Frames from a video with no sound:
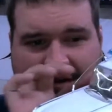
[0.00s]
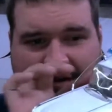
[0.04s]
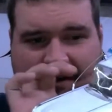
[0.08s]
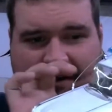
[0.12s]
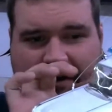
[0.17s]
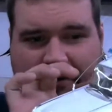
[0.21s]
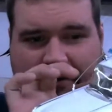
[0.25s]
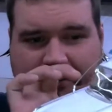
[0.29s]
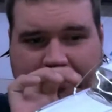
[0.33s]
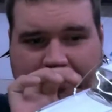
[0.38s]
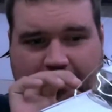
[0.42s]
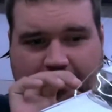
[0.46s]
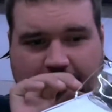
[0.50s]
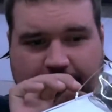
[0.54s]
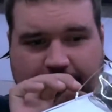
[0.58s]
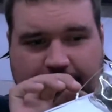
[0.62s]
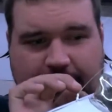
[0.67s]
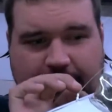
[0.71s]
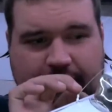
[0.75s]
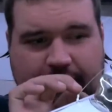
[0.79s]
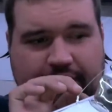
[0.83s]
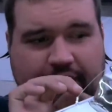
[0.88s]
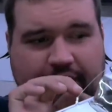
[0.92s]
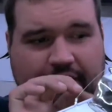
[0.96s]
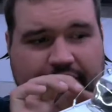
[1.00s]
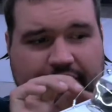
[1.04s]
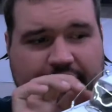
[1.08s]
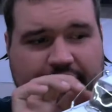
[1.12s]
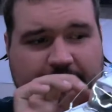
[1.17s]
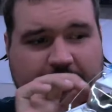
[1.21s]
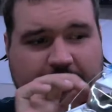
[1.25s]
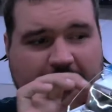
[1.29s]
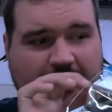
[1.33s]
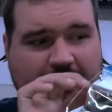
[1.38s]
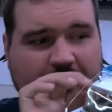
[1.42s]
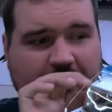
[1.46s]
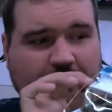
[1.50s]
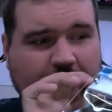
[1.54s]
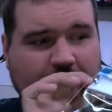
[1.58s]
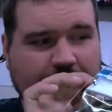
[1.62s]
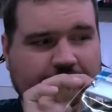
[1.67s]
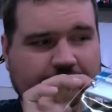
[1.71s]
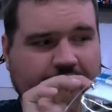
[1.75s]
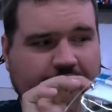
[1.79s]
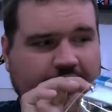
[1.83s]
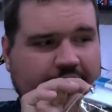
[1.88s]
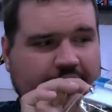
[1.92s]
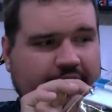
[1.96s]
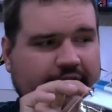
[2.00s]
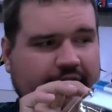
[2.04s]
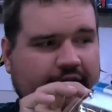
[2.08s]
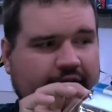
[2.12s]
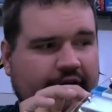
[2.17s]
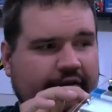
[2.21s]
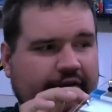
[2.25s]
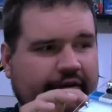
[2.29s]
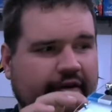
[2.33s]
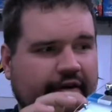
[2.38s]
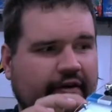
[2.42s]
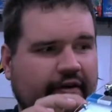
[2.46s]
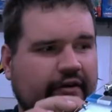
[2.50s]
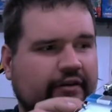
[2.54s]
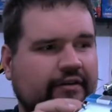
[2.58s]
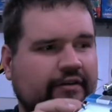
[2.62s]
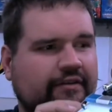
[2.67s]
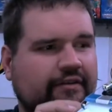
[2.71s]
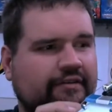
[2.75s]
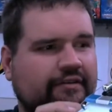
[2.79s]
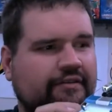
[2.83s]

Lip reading: Now there are a few dust speckles on here that